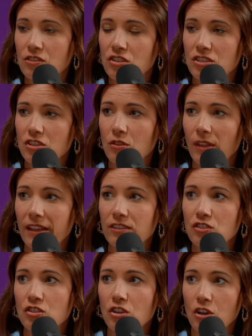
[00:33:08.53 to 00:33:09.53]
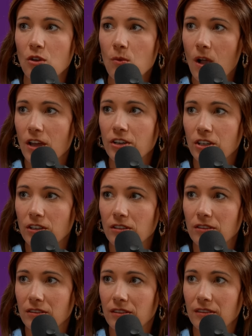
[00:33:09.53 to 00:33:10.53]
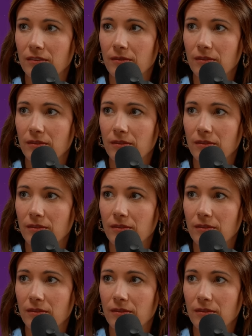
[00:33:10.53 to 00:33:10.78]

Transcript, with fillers: you just do like sugar water. Yep.